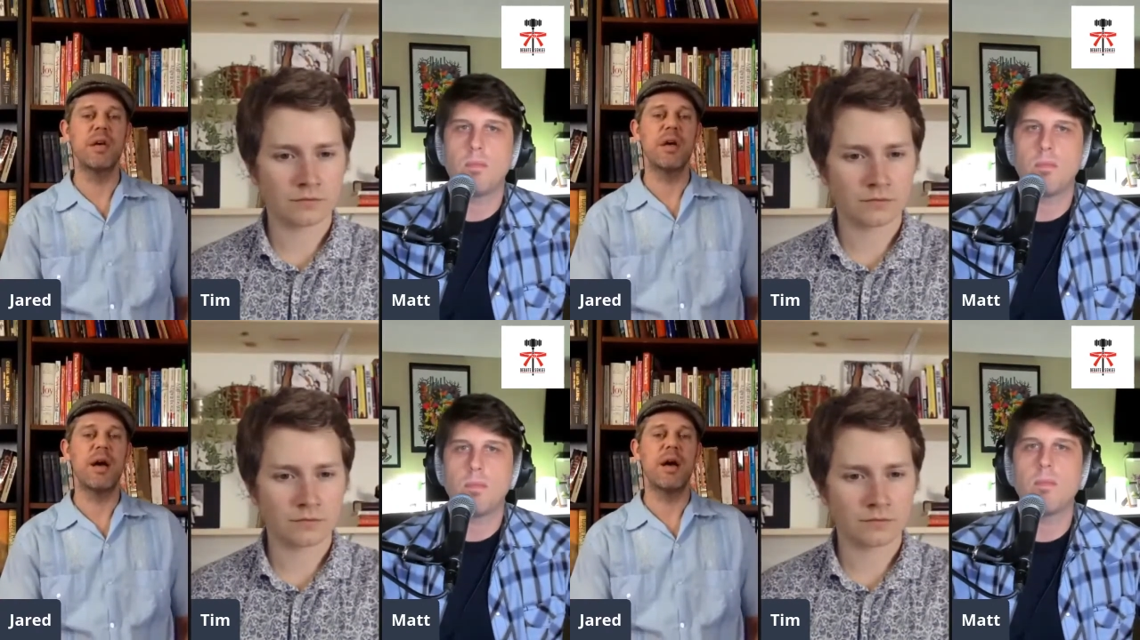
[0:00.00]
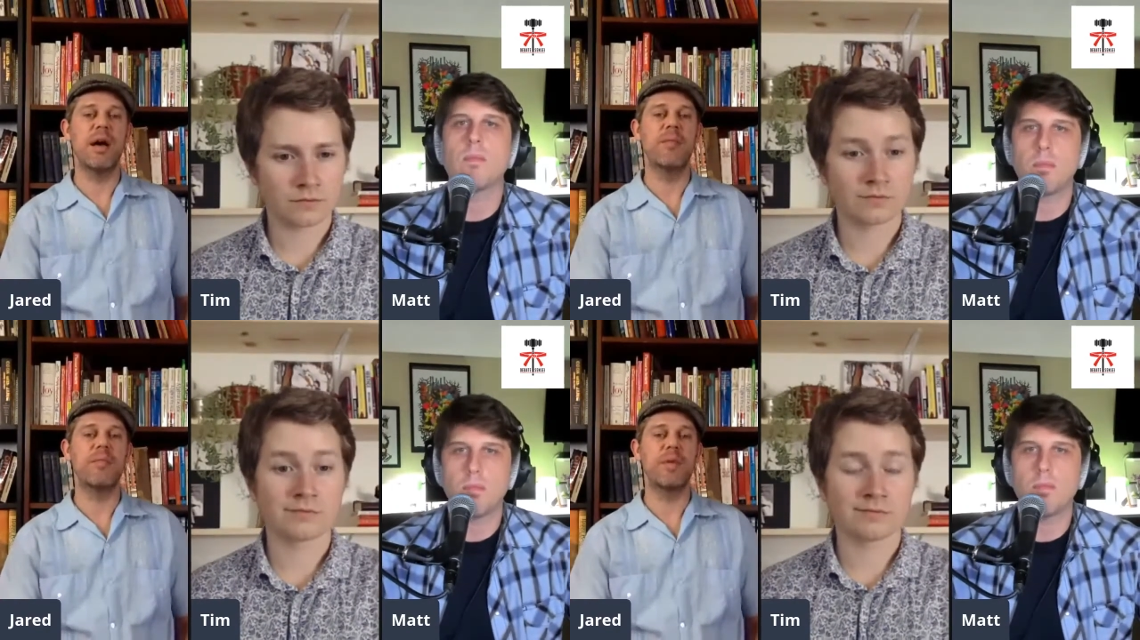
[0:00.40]

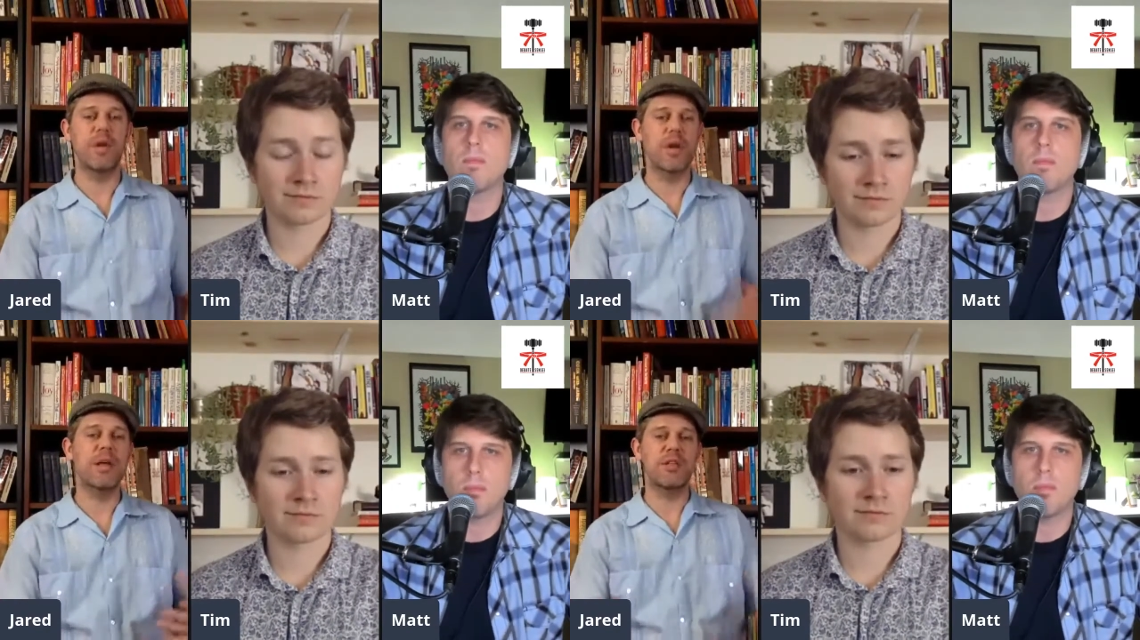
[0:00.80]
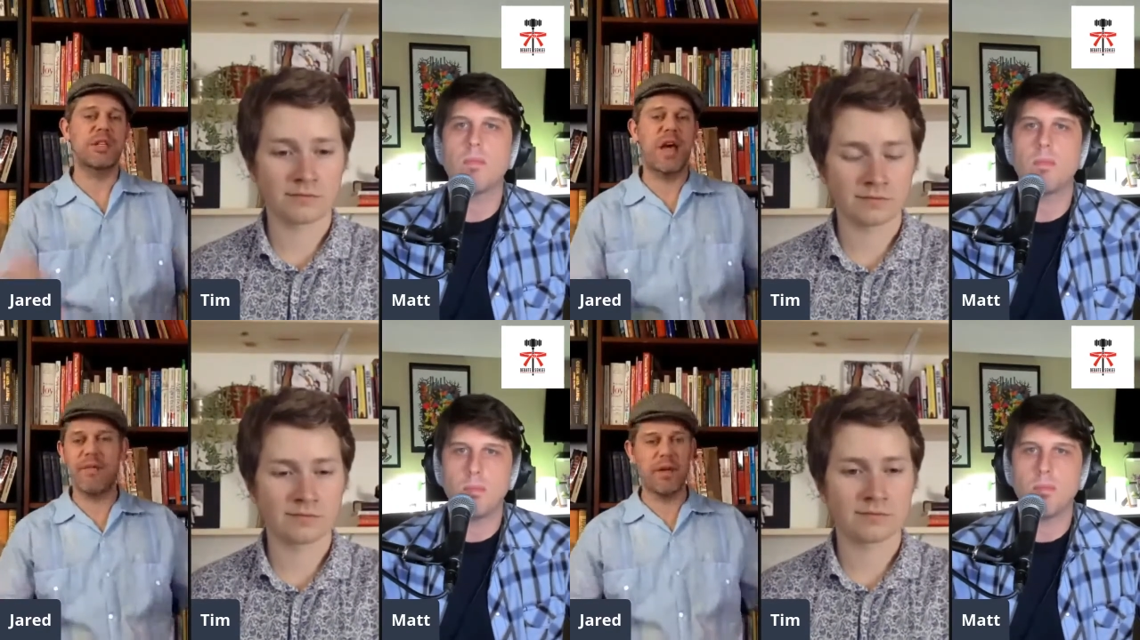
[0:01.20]
Speaker 1: Um, you know, like just
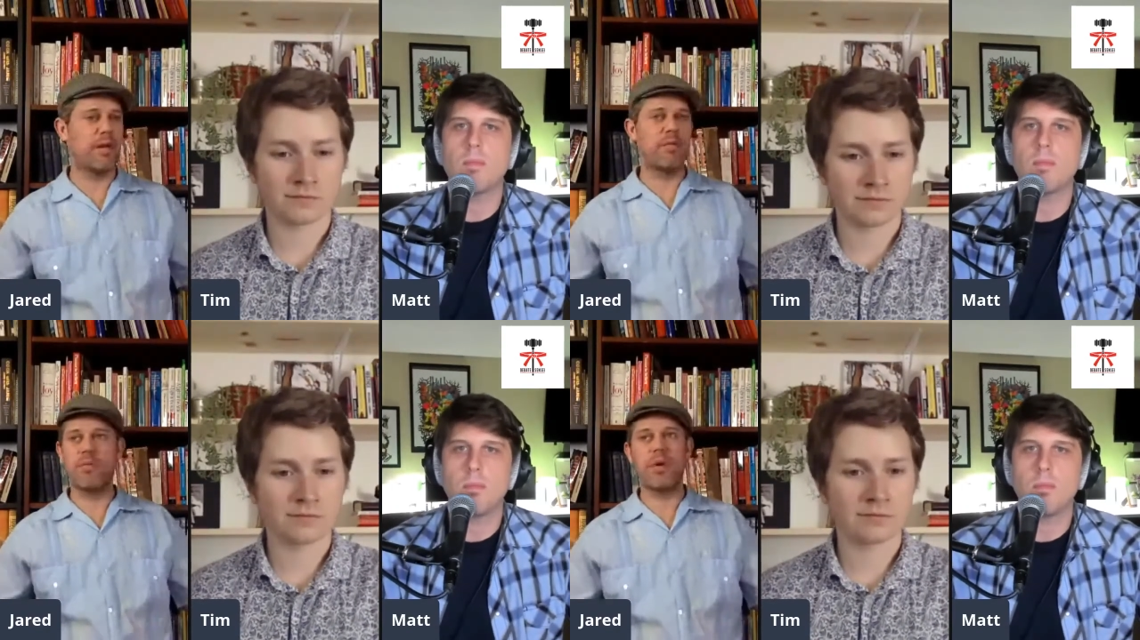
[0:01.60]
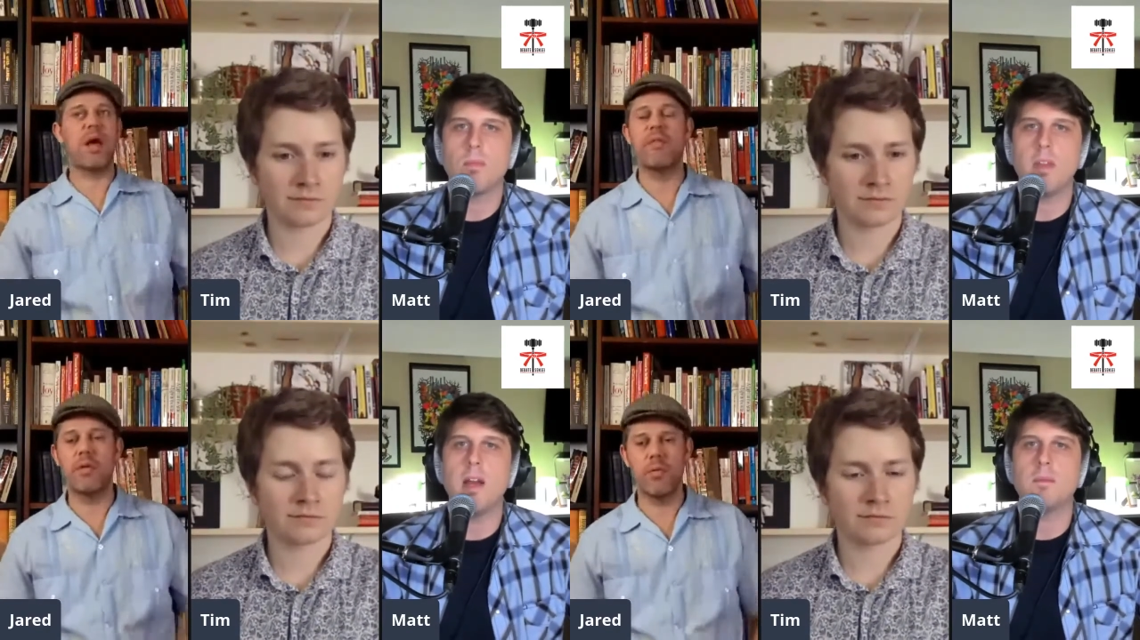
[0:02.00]
having,
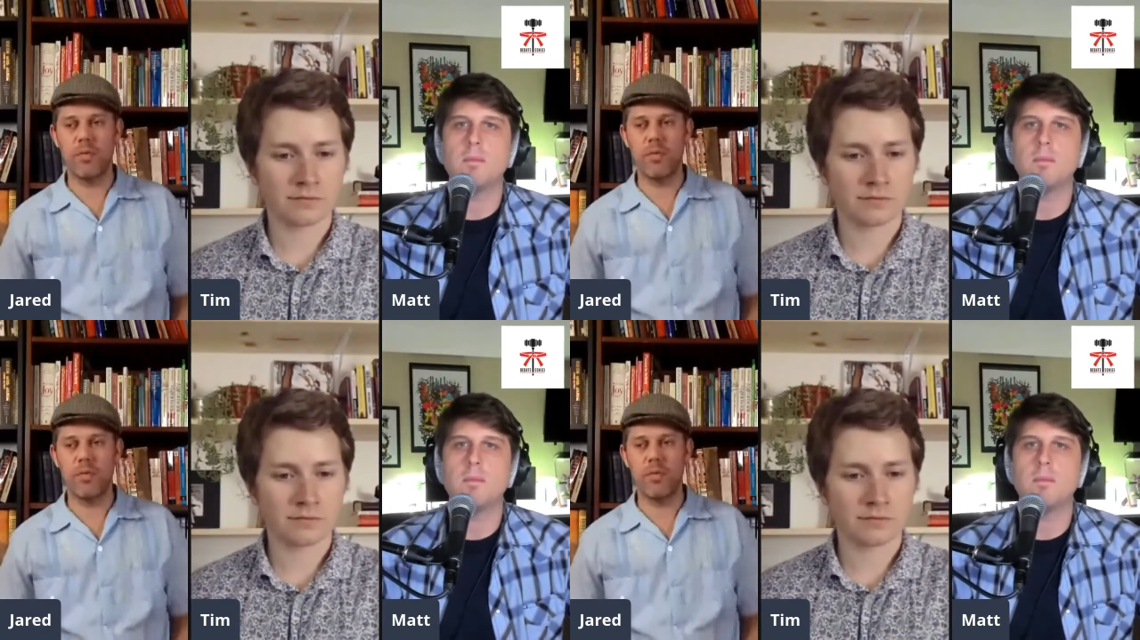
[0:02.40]
having yeah.